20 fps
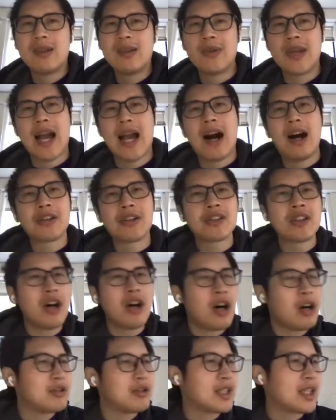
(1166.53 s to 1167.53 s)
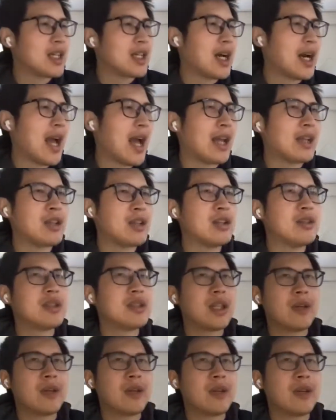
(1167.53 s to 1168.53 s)
We are also holding an
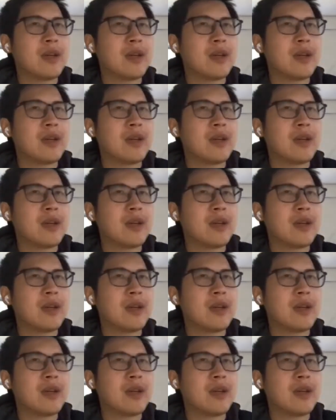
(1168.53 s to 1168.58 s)
annual data